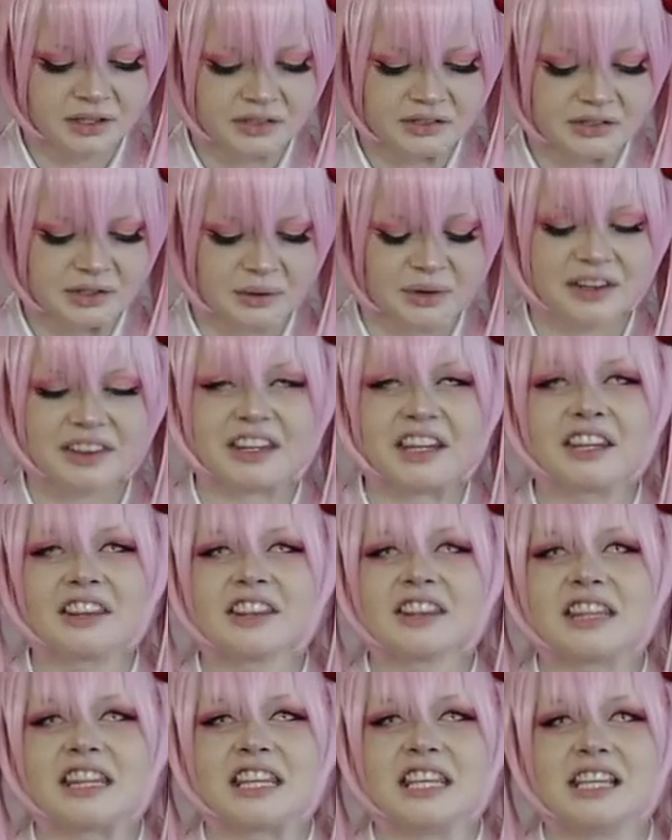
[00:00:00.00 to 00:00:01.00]
So I
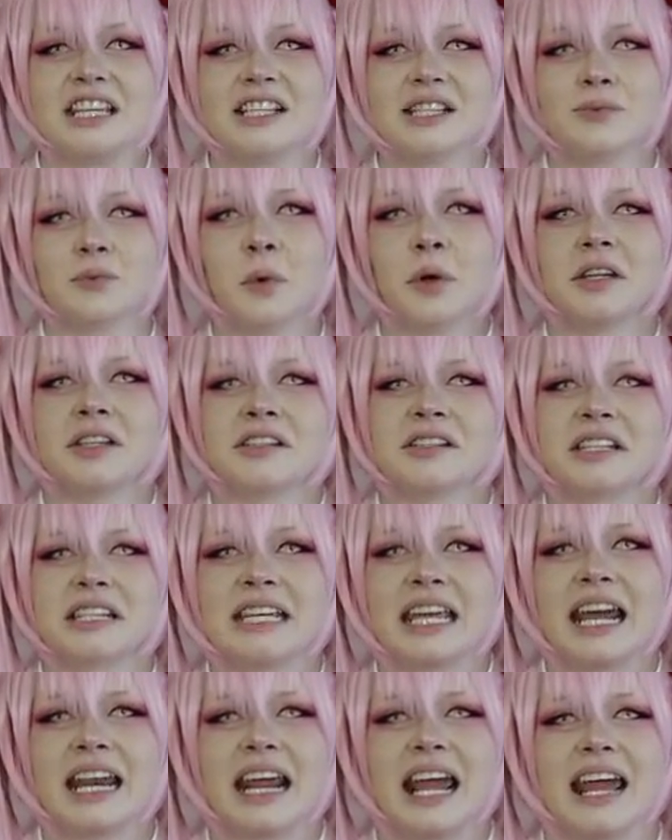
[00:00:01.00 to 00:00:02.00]
think these ones
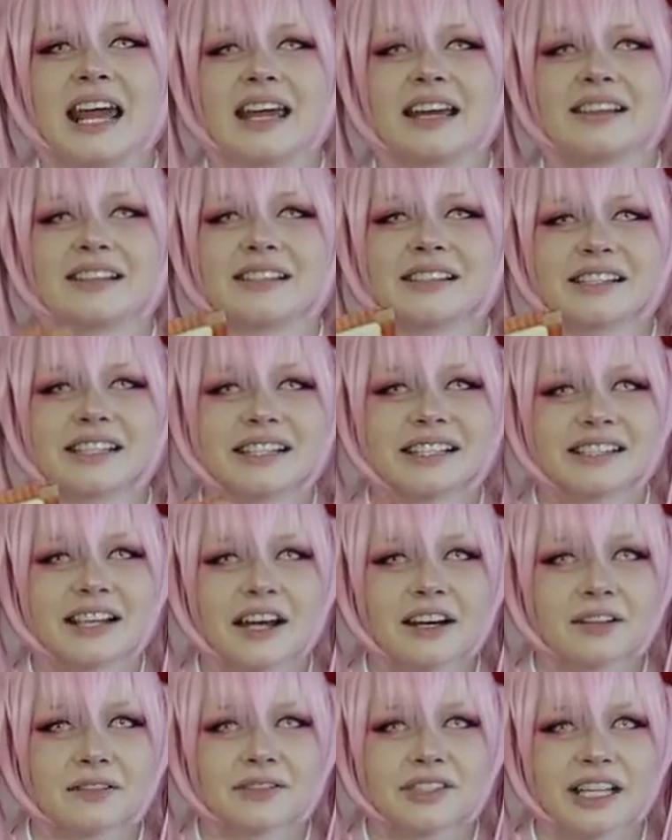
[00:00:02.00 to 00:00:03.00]
get a 6
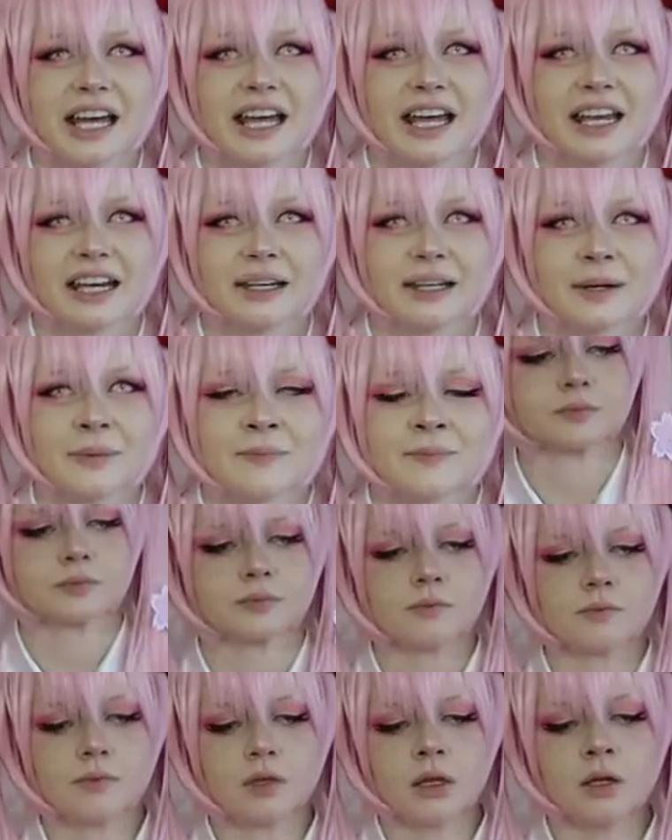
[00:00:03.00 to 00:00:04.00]
out of 10.
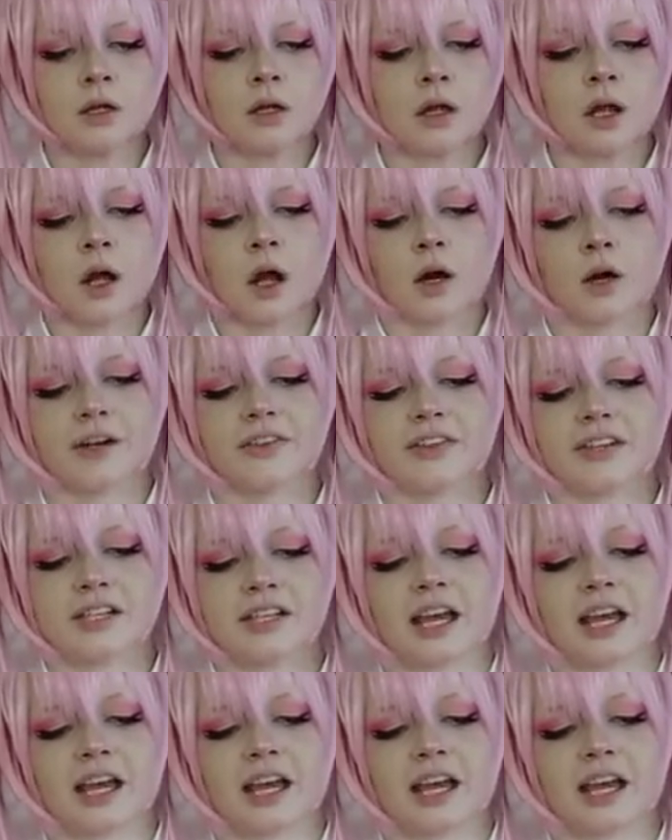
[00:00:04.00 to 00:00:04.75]
Alright, the